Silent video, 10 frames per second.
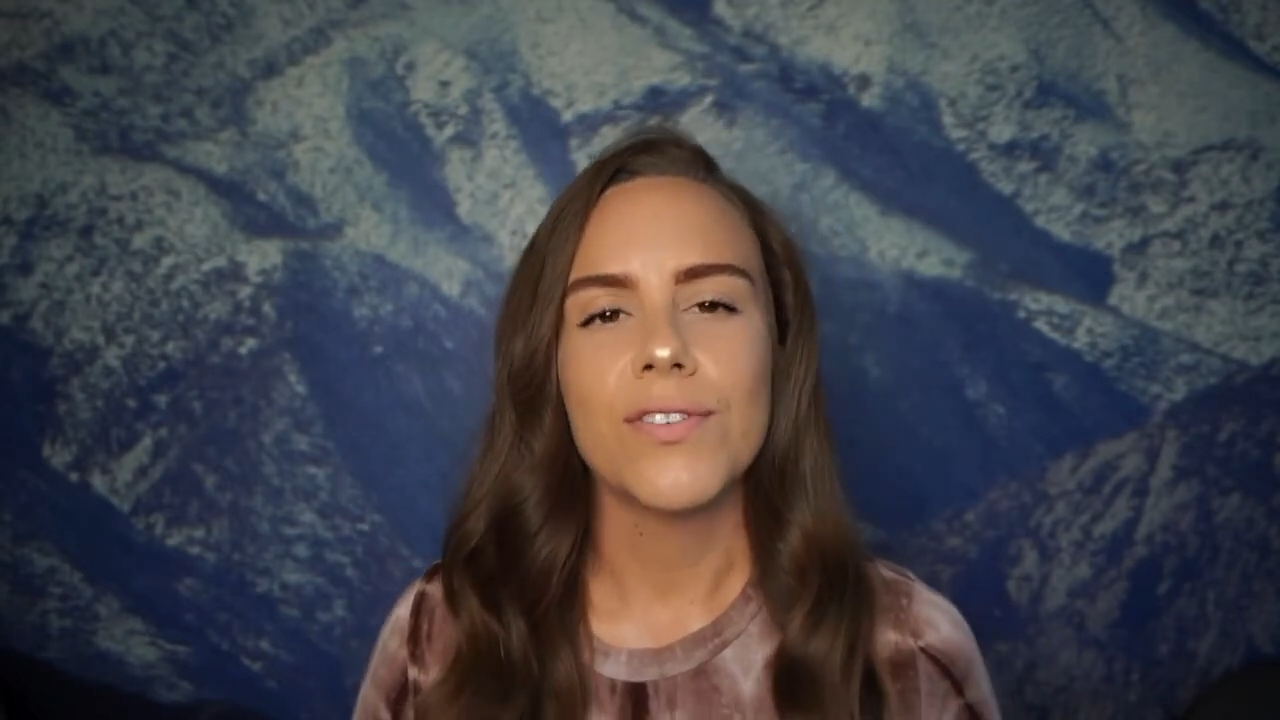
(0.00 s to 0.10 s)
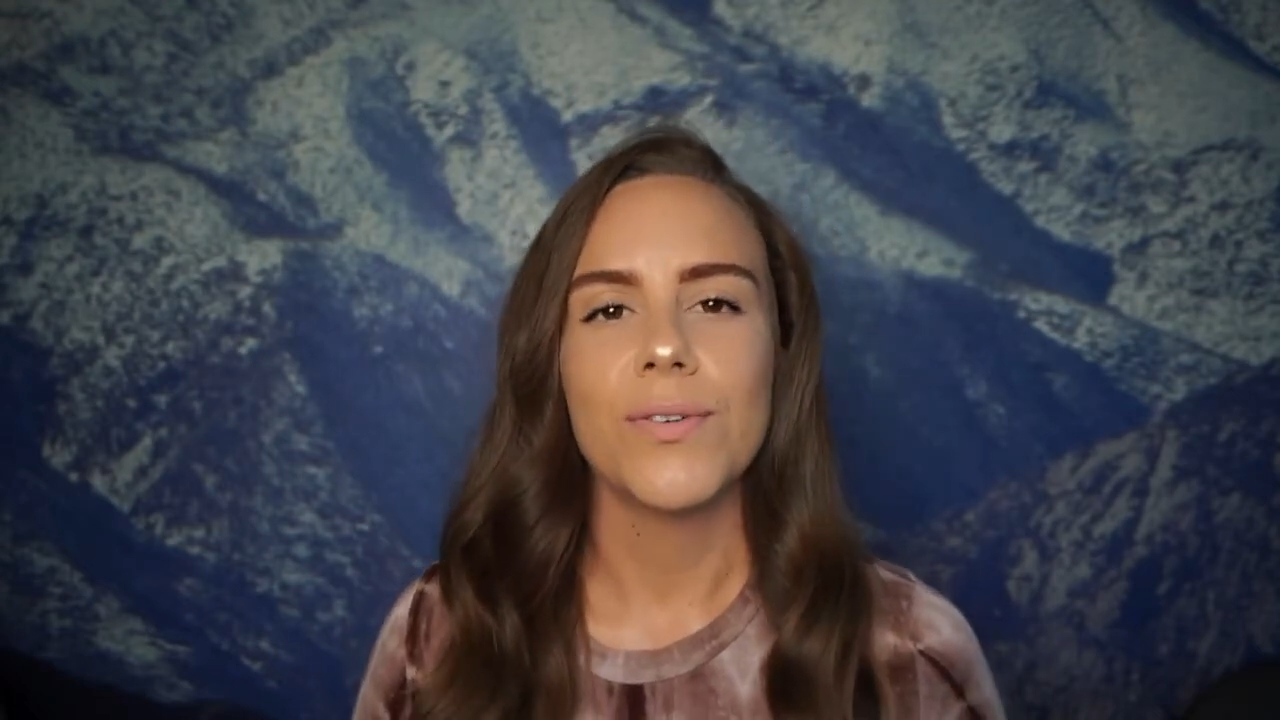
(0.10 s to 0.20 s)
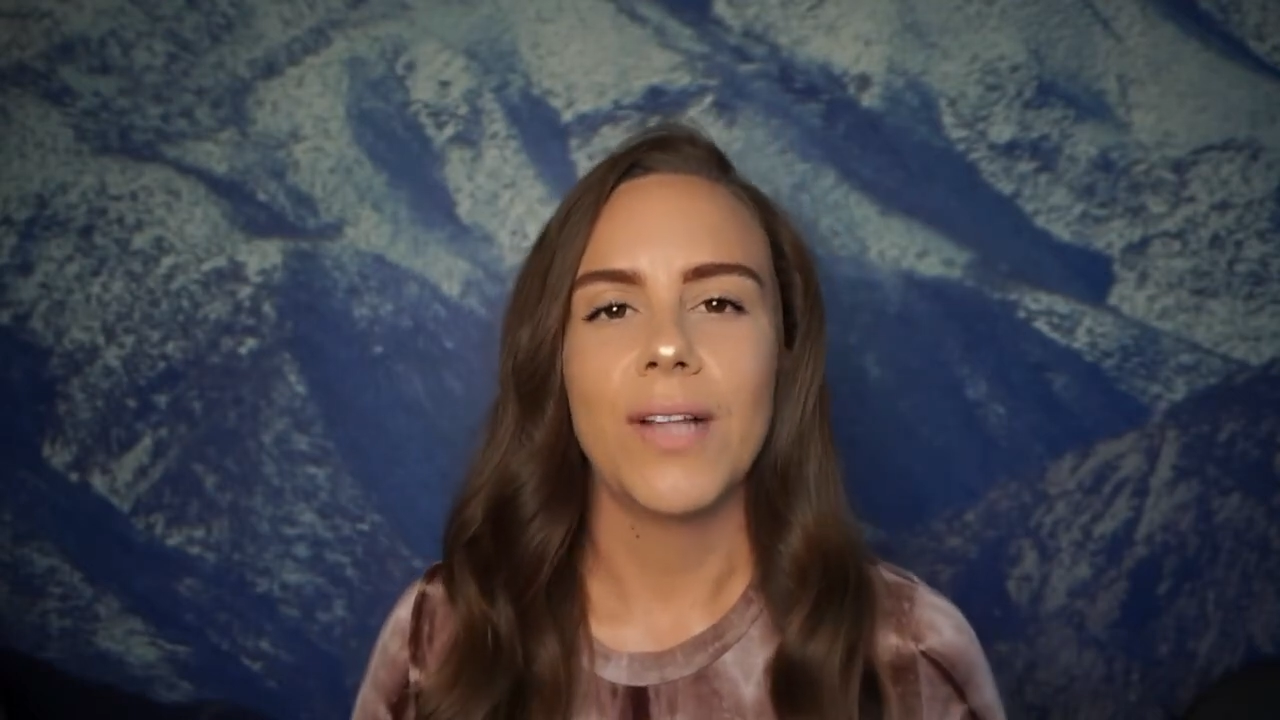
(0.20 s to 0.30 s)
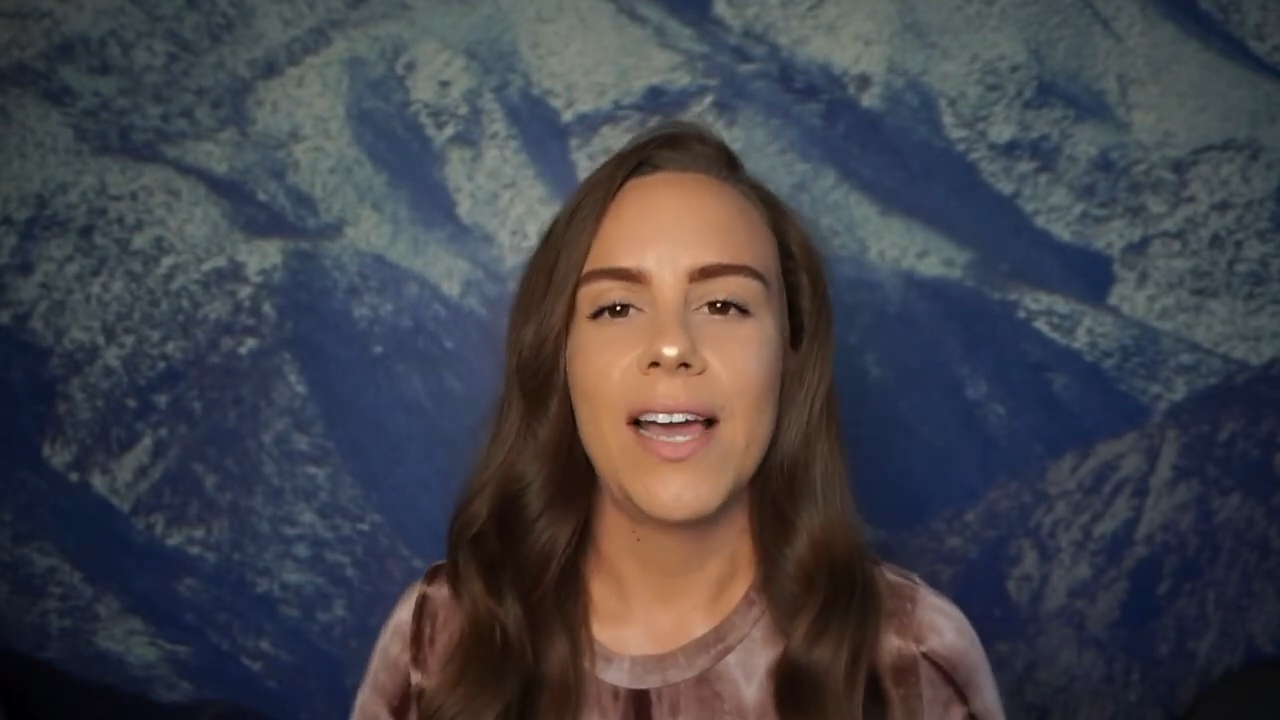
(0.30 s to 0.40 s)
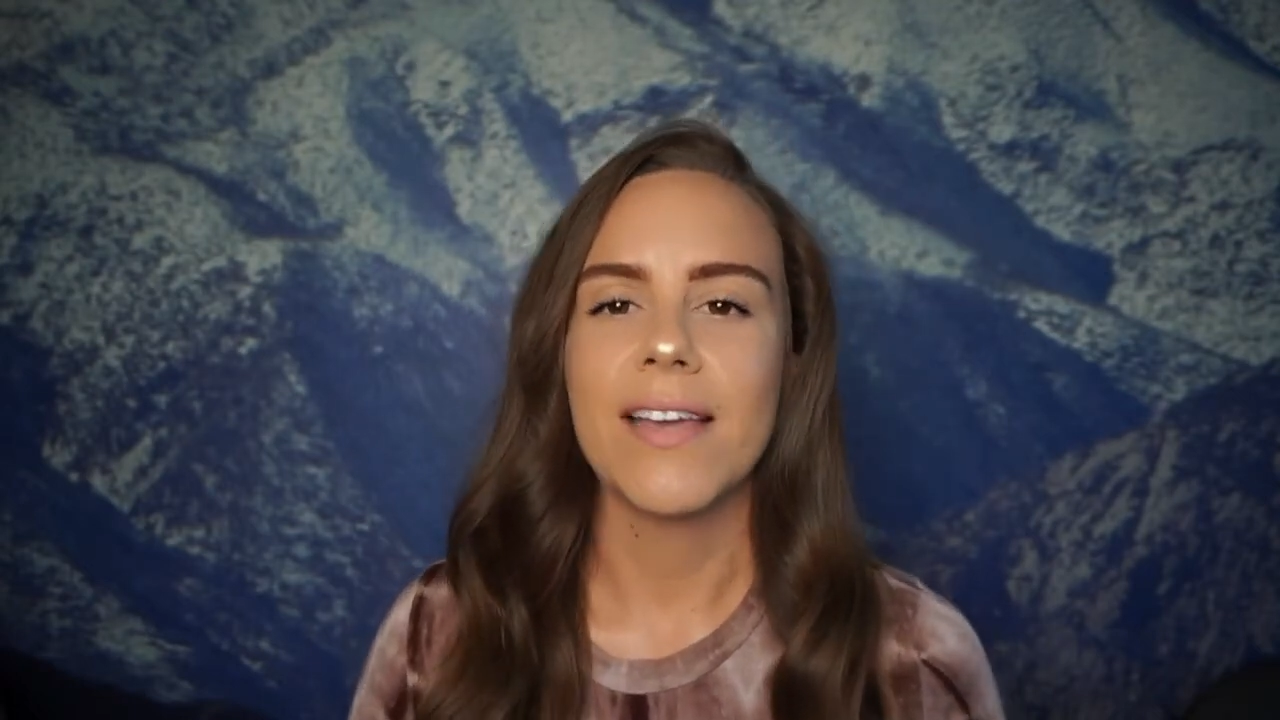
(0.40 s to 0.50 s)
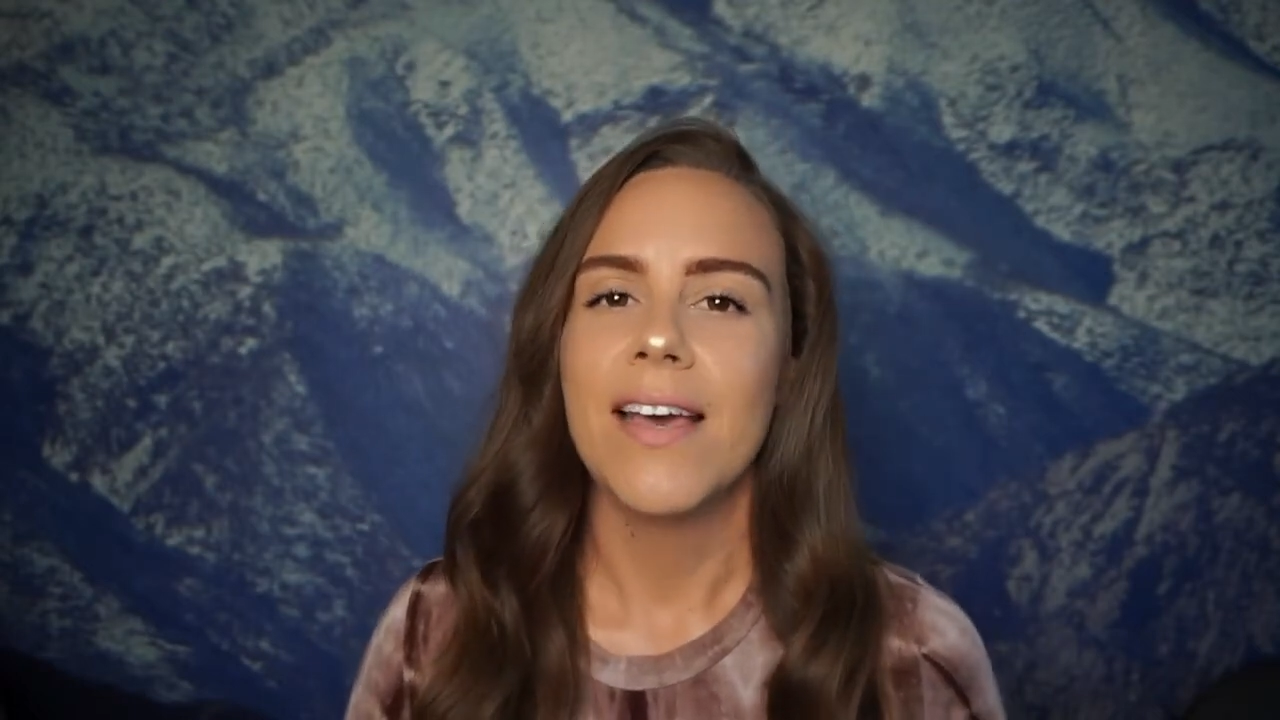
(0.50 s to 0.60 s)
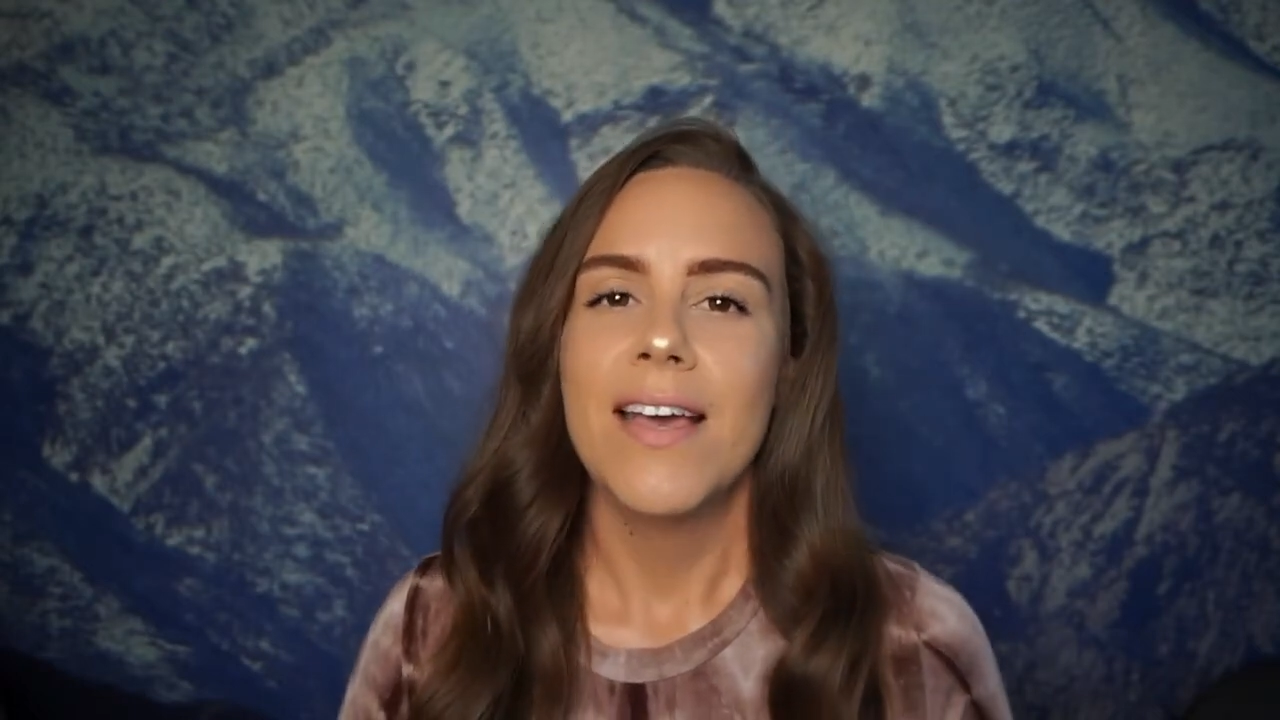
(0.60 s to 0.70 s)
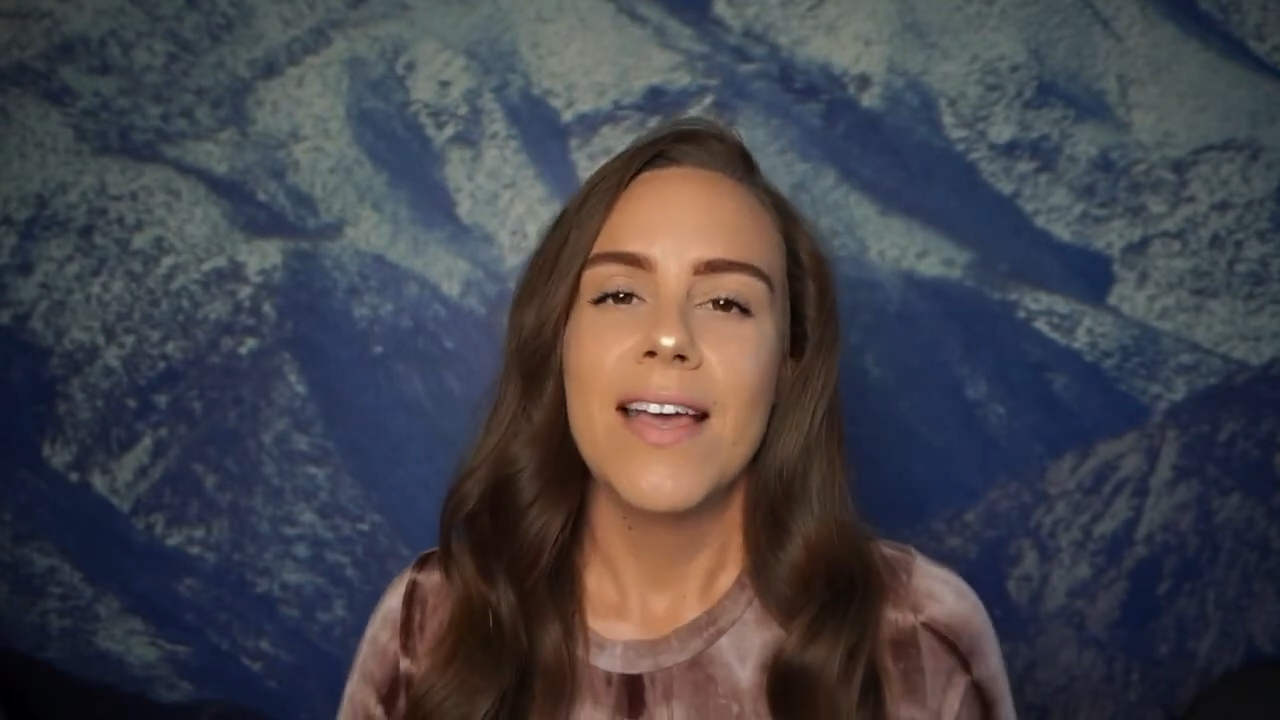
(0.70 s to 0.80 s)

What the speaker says: that you like.